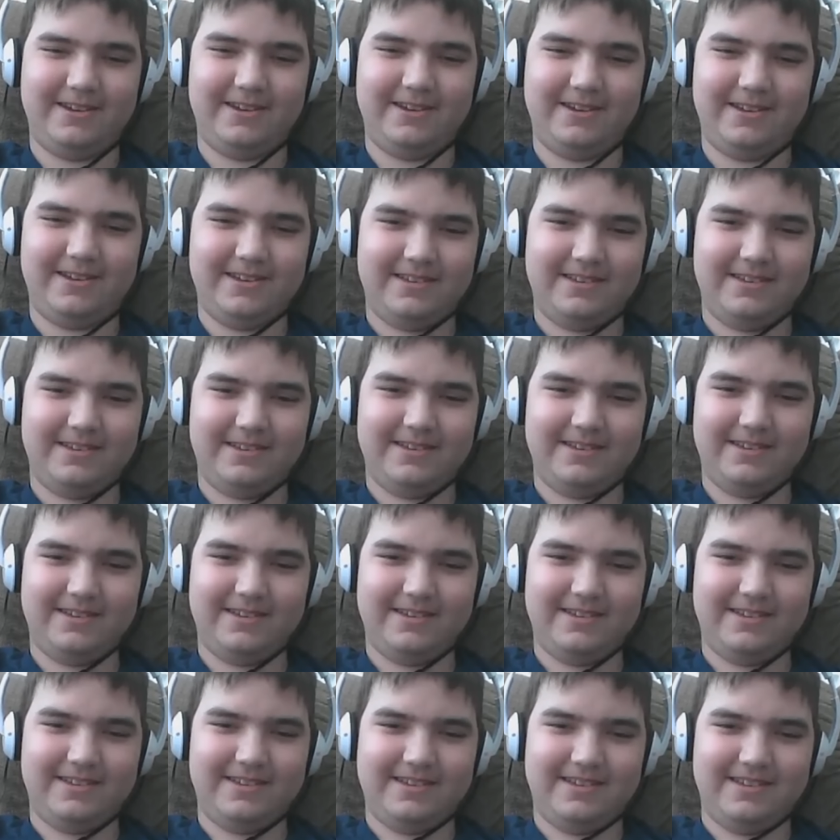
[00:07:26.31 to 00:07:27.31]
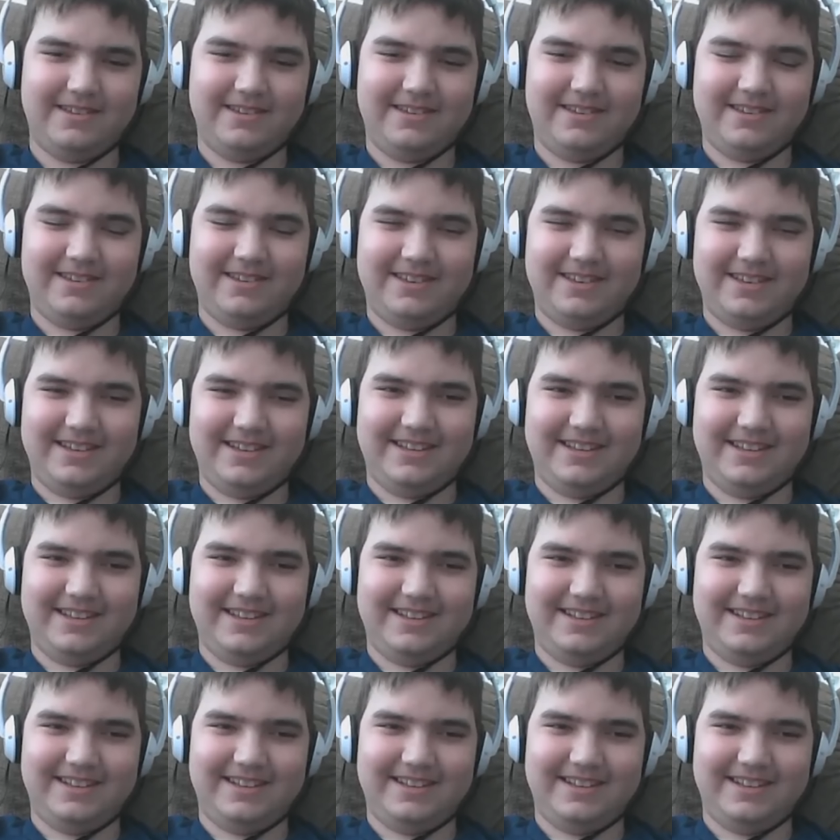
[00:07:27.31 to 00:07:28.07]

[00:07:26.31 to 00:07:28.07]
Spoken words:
[no speech]